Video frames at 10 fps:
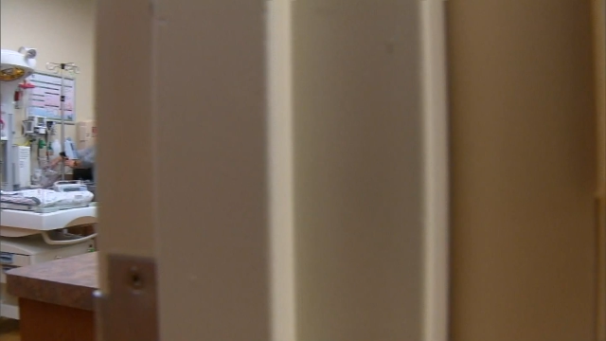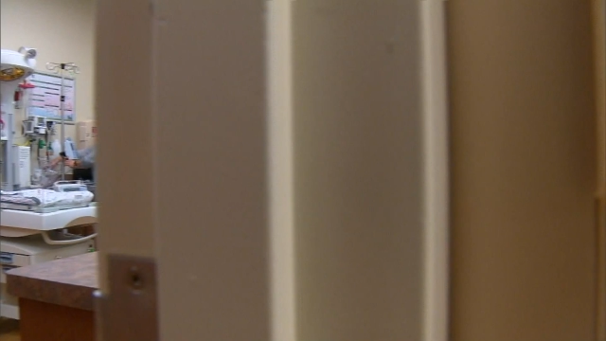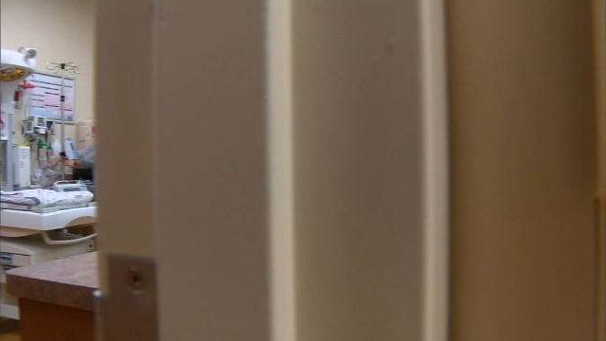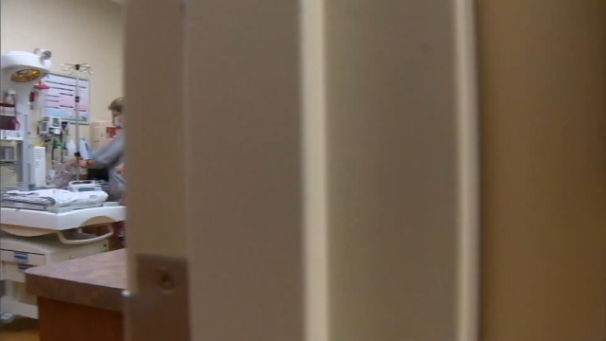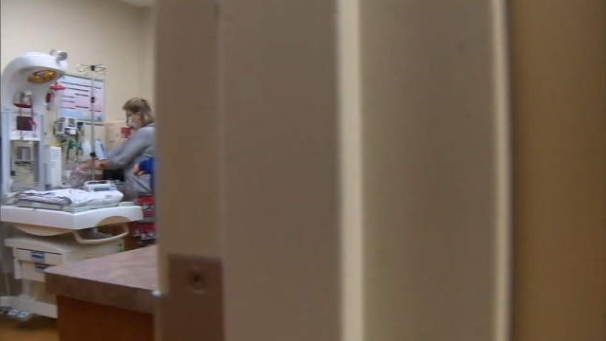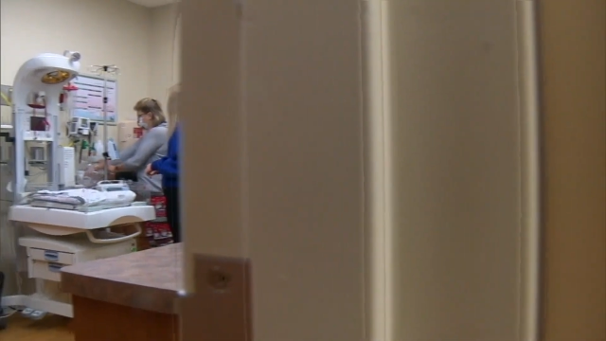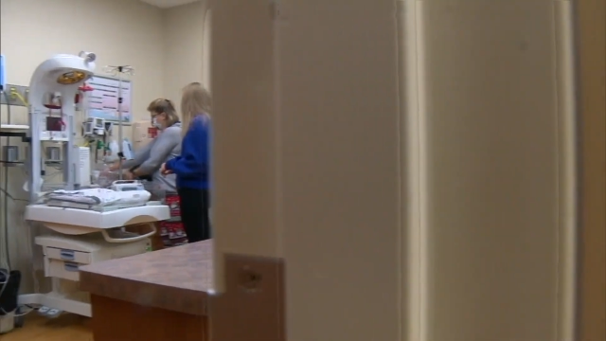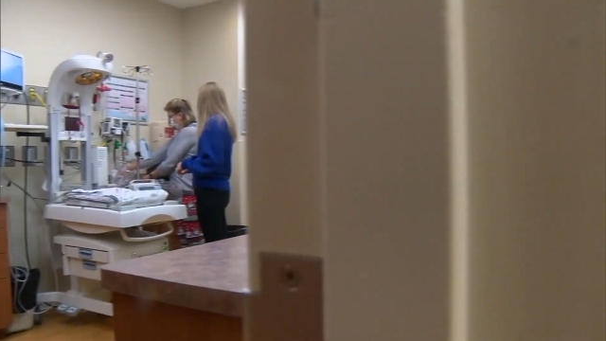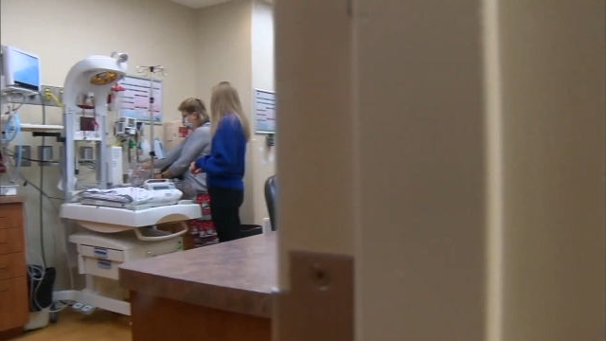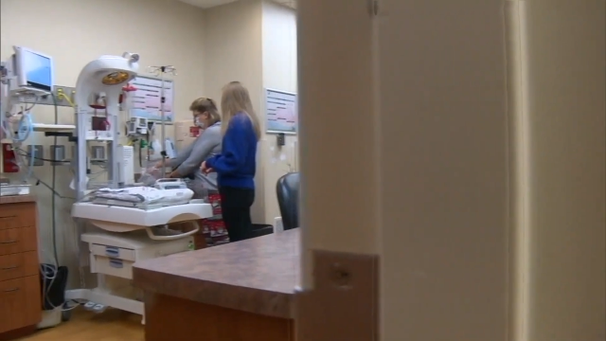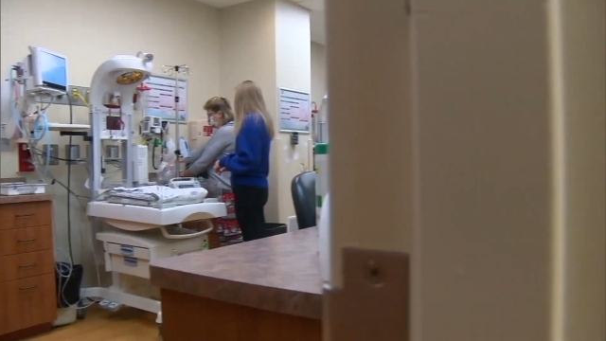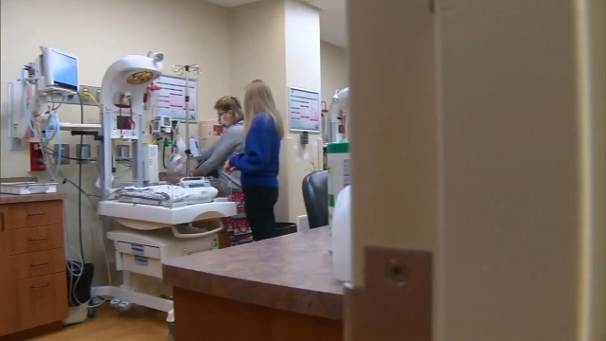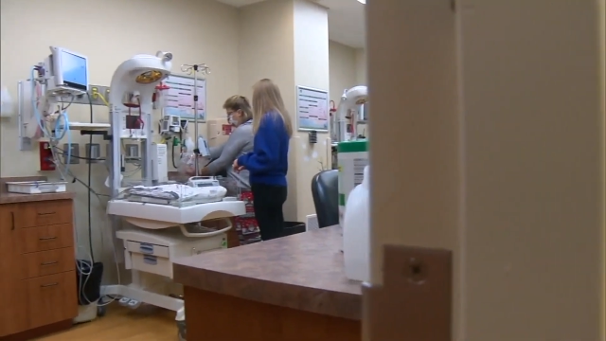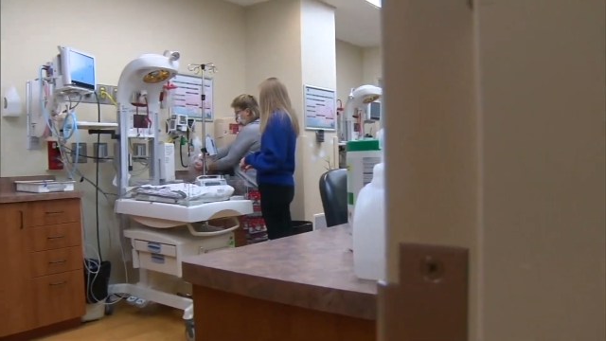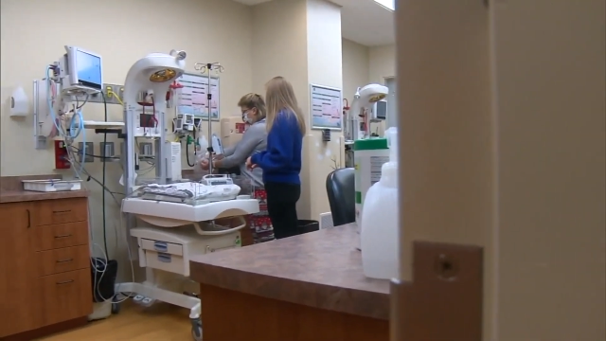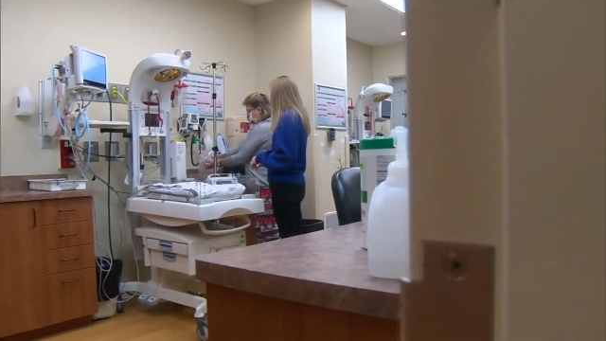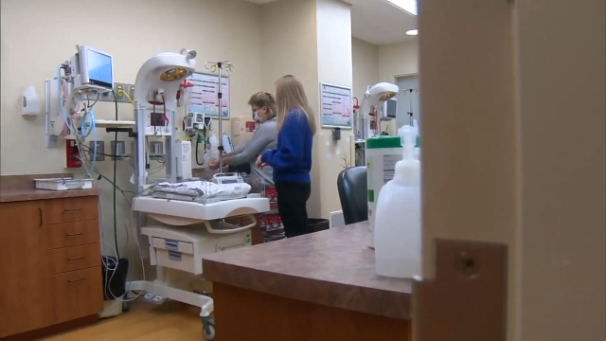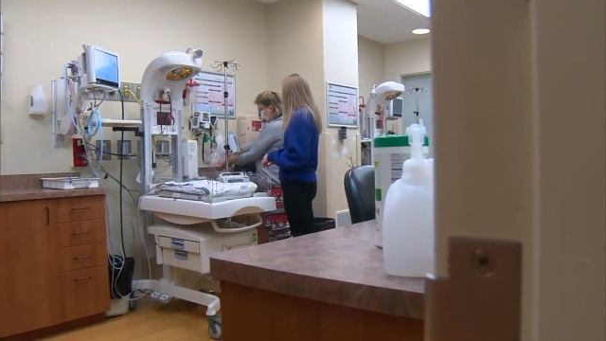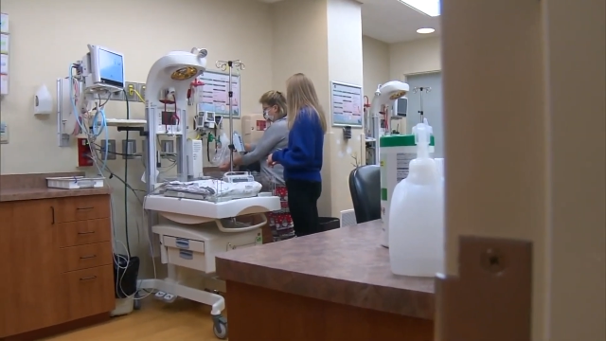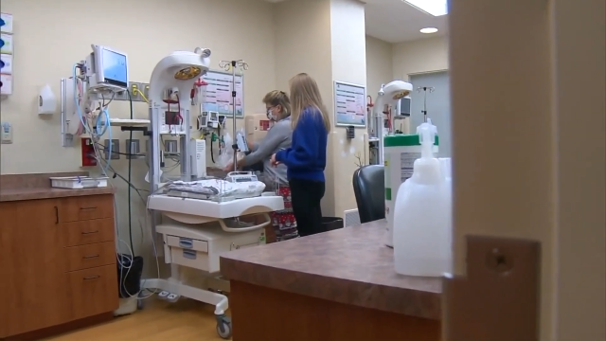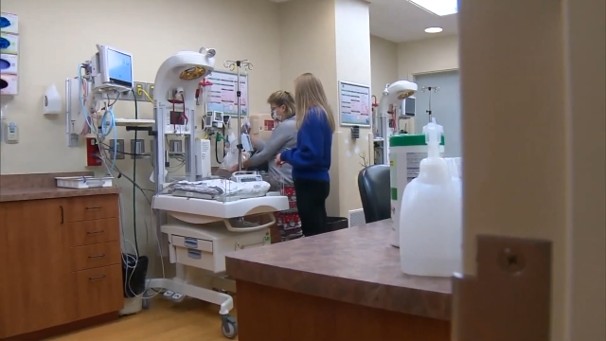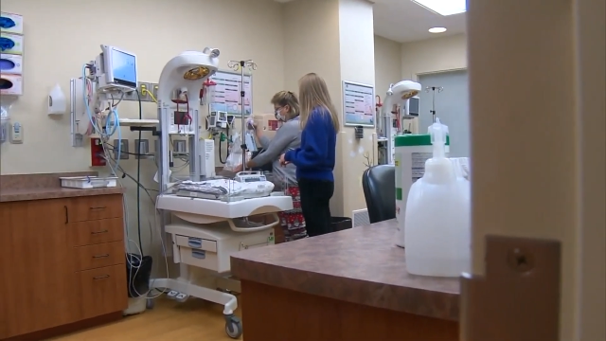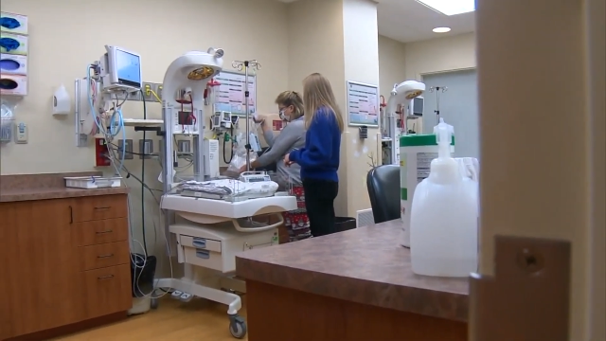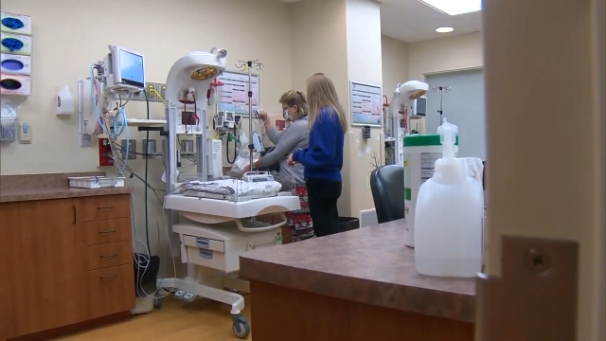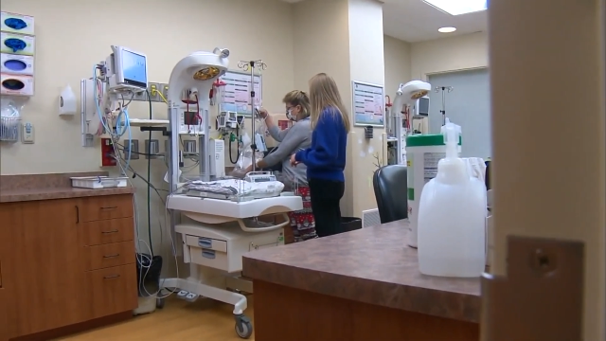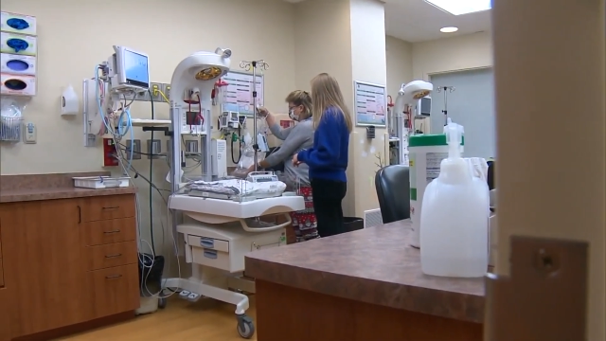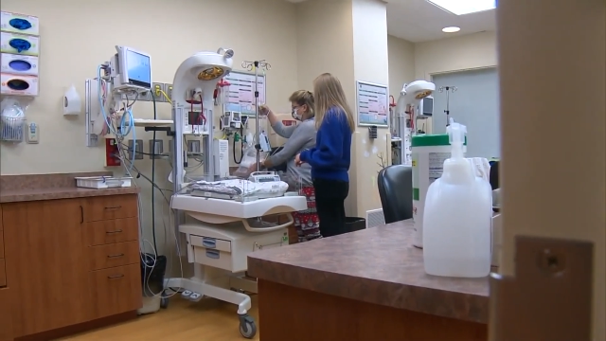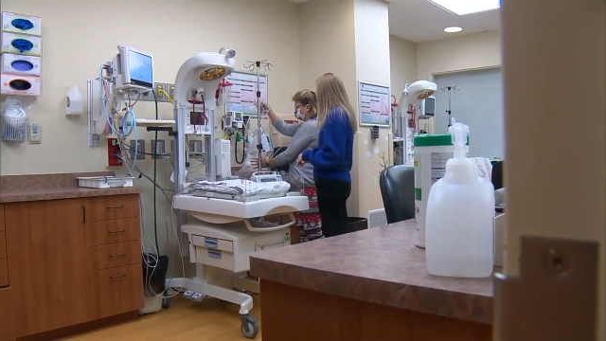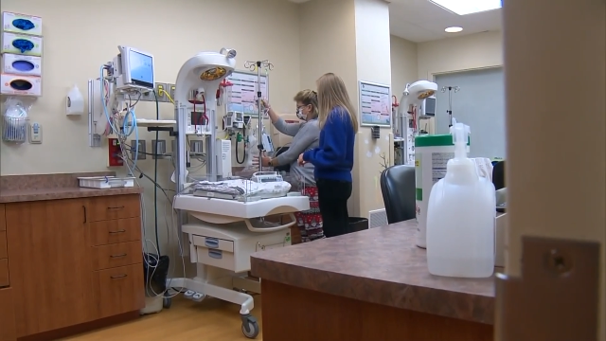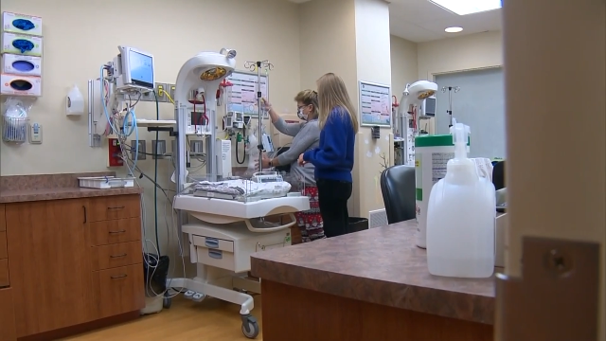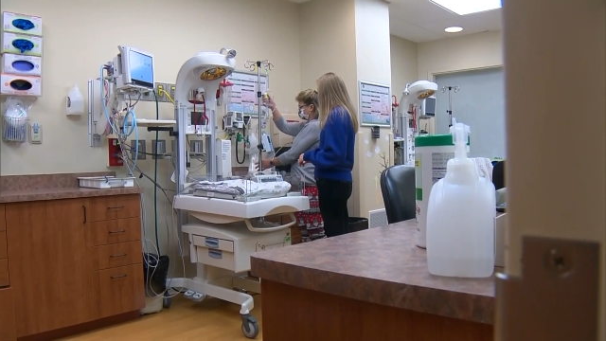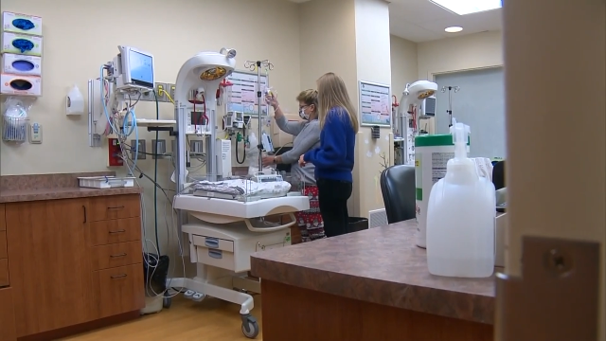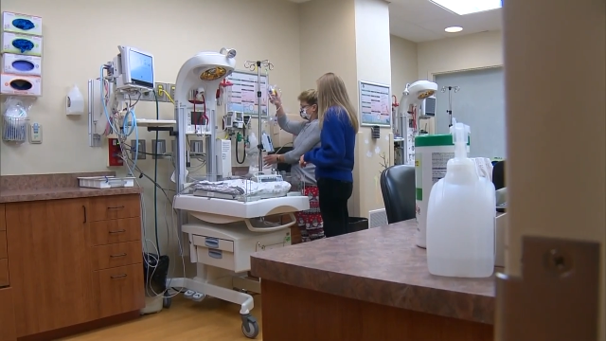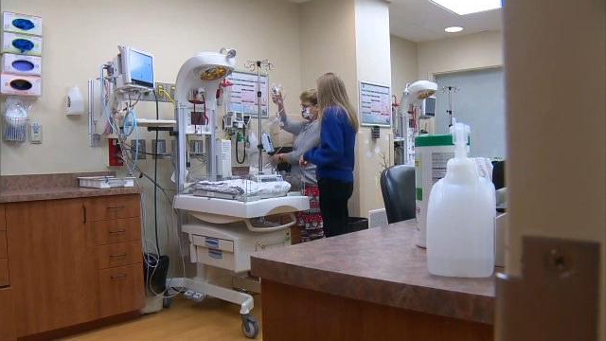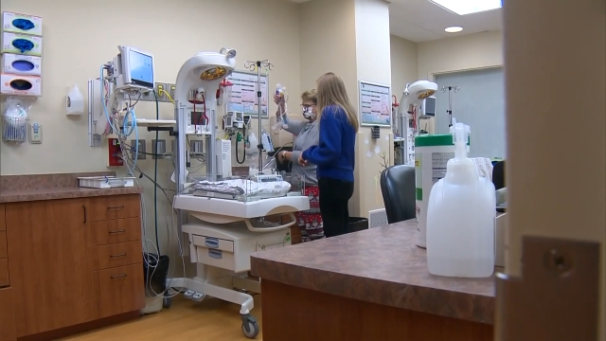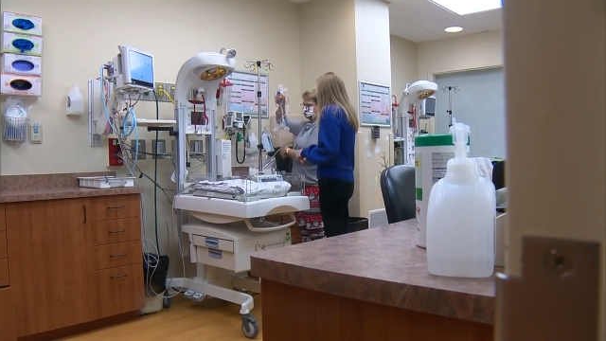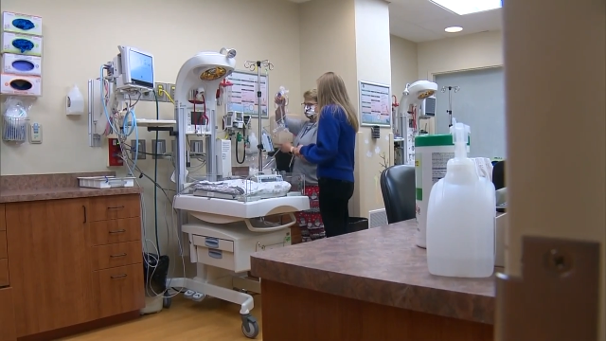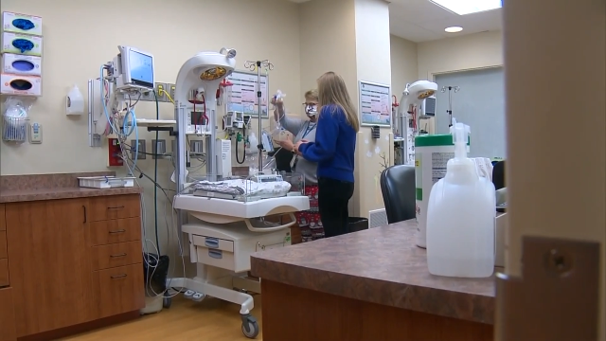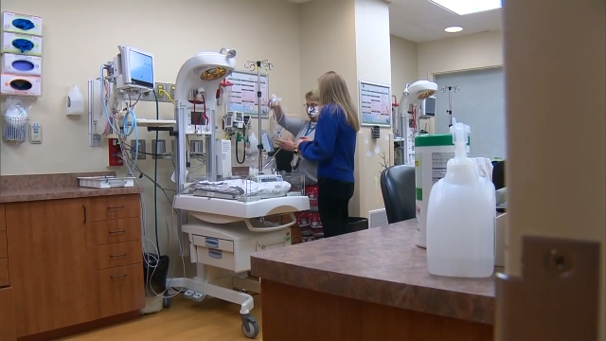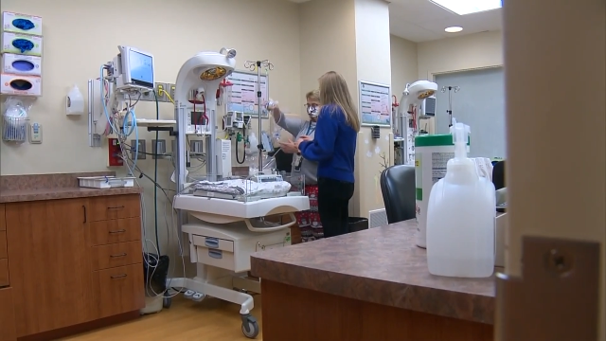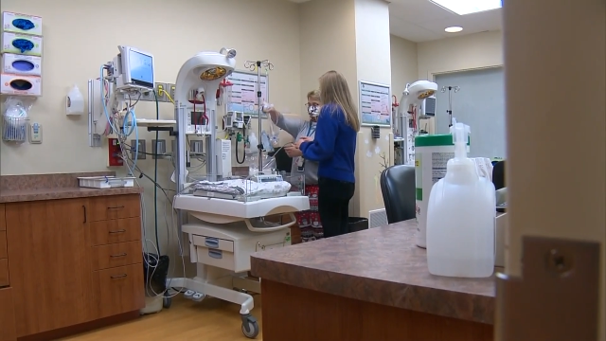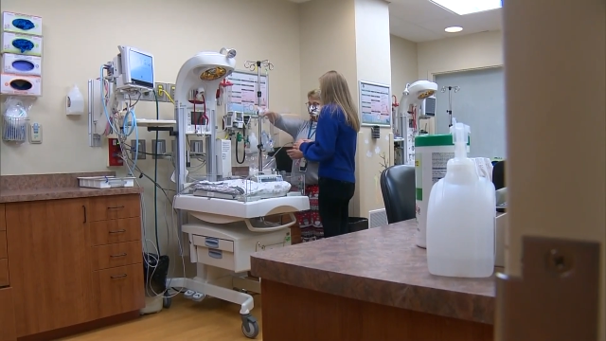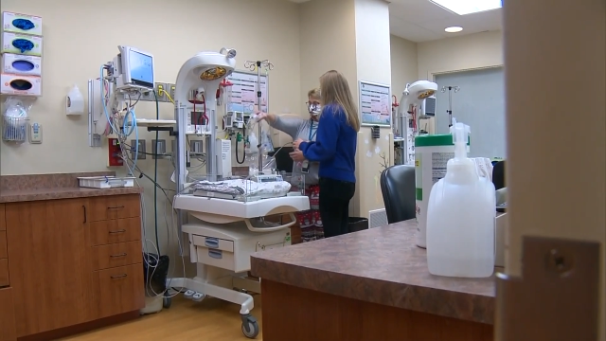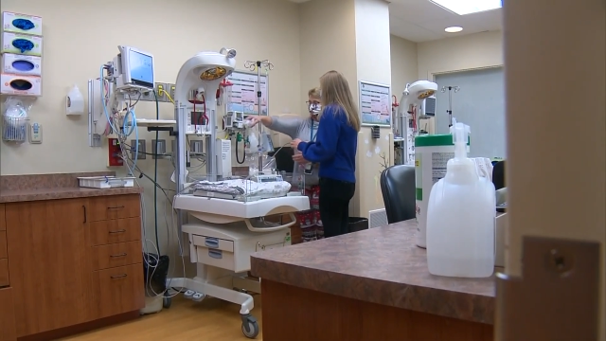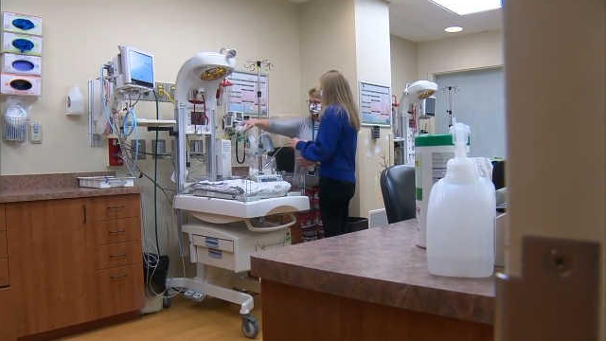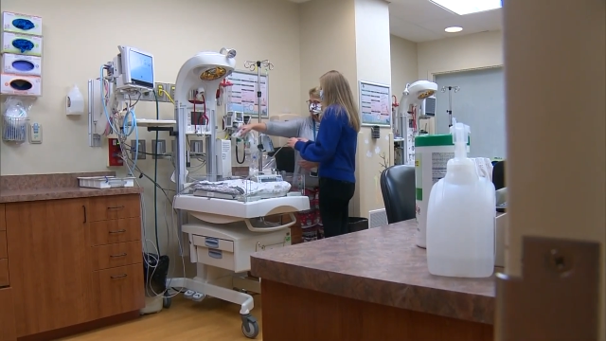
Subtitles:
Nobody's mouth can be seen.